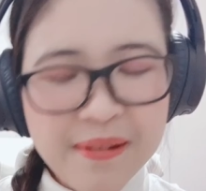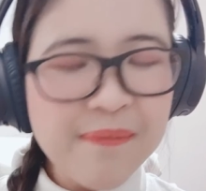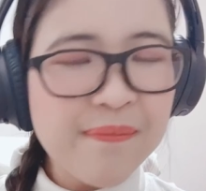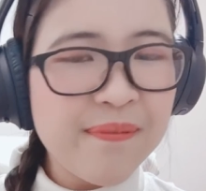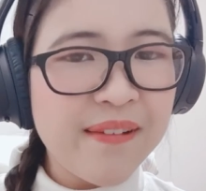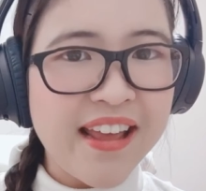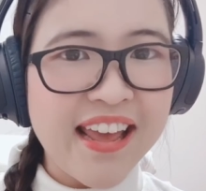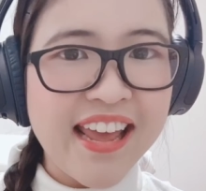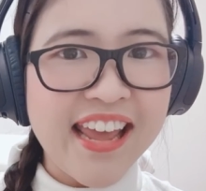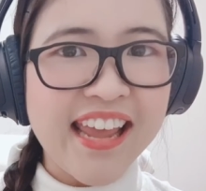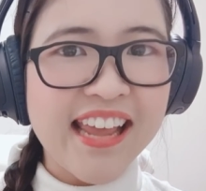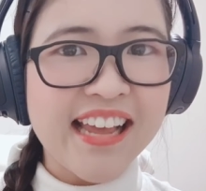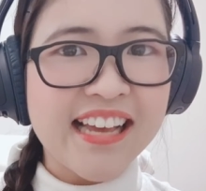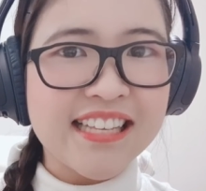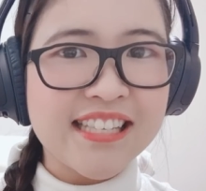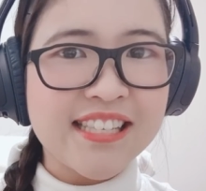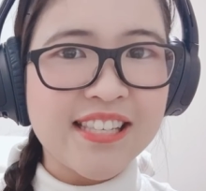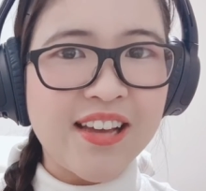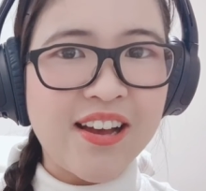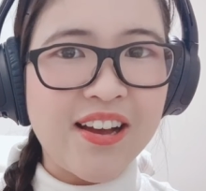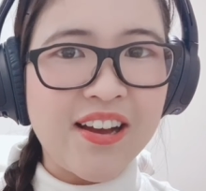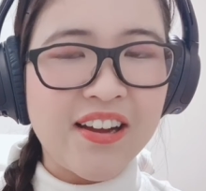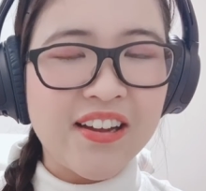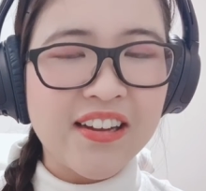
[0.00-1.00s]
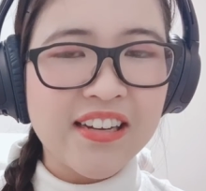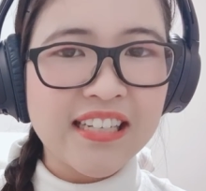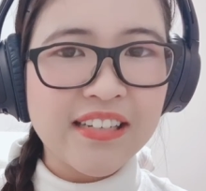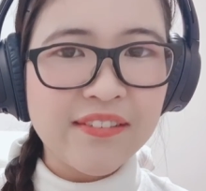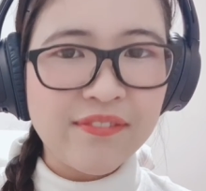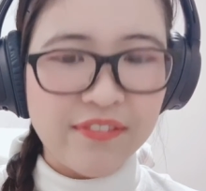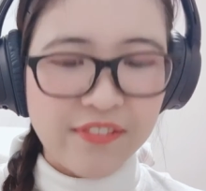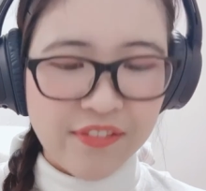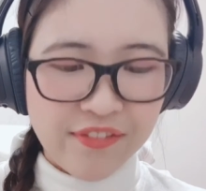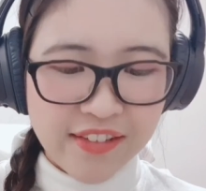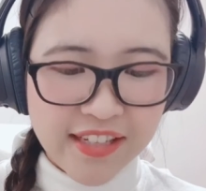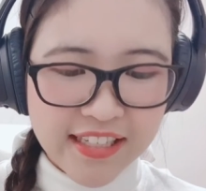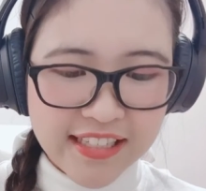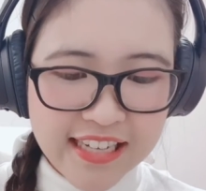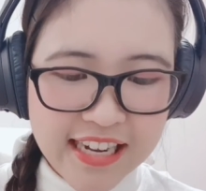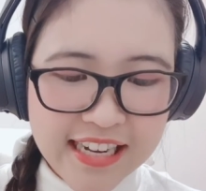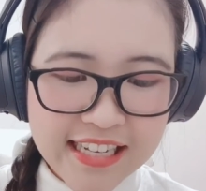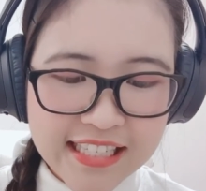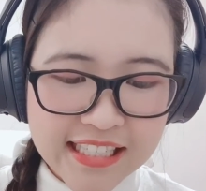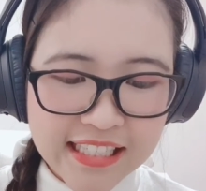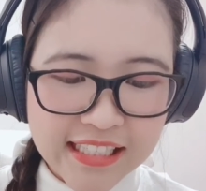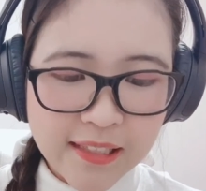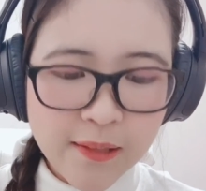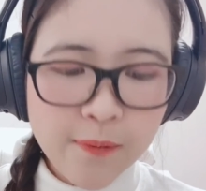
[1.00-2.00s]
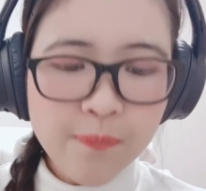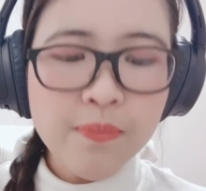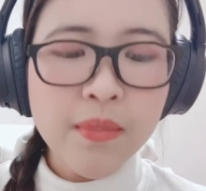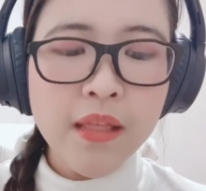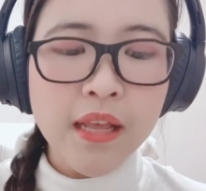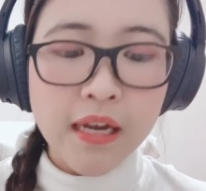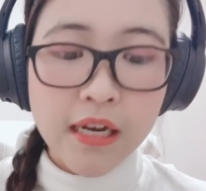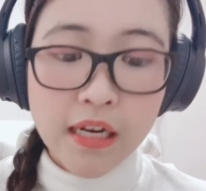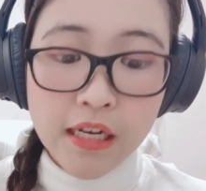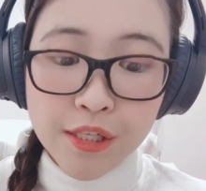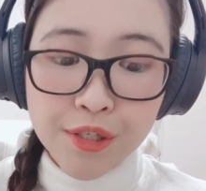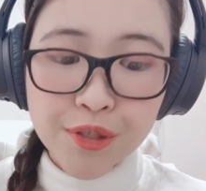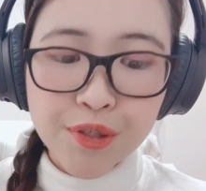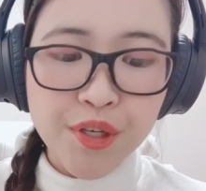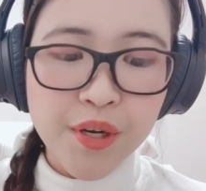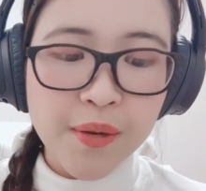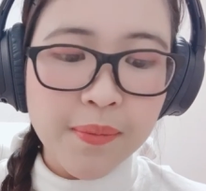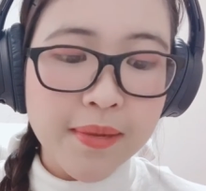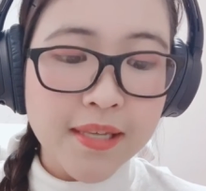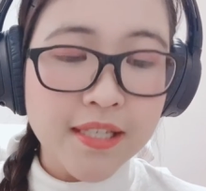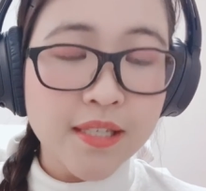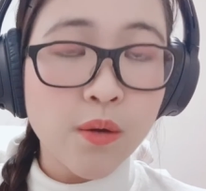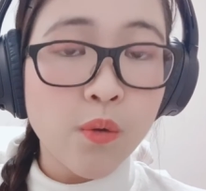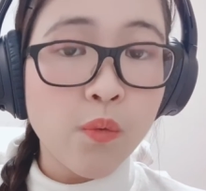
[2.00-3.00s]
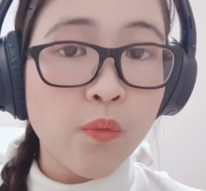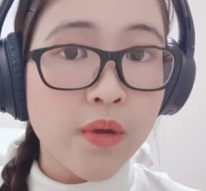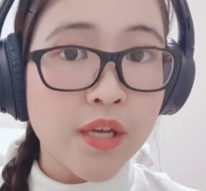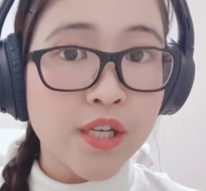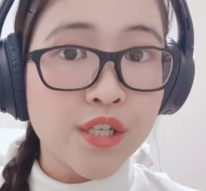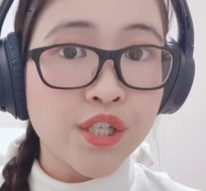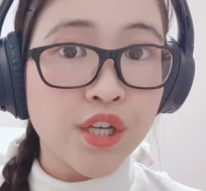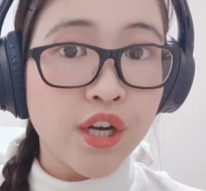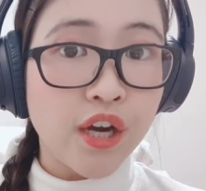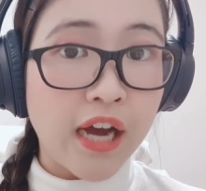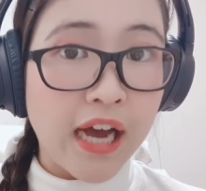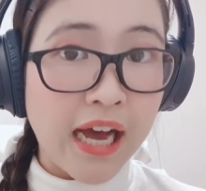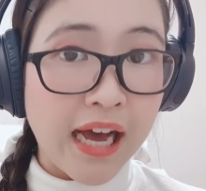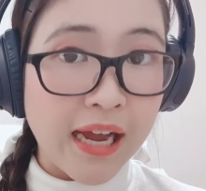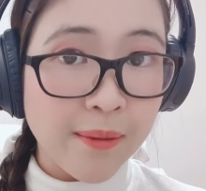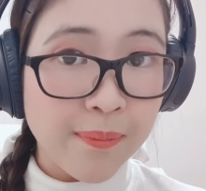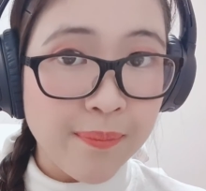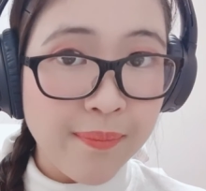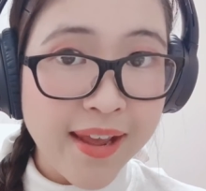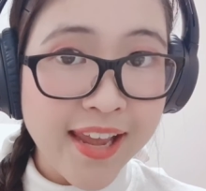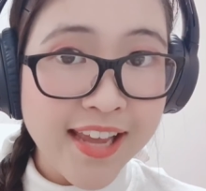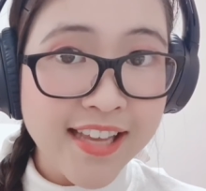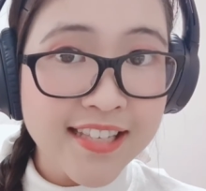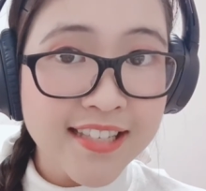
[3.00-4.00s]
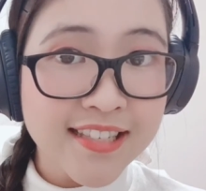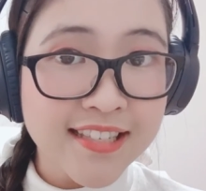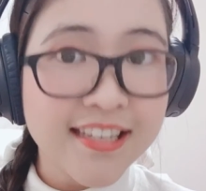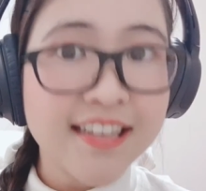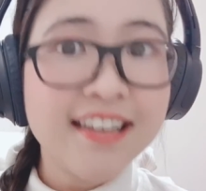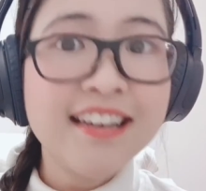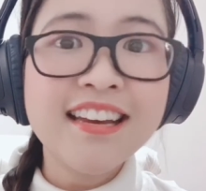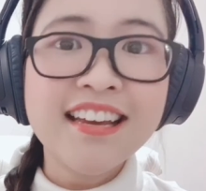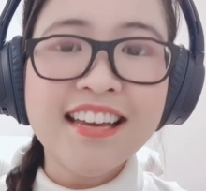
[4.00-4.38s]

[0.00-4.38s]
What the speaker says: playing a song with the title A Dream is a Wish Your Heart Makes.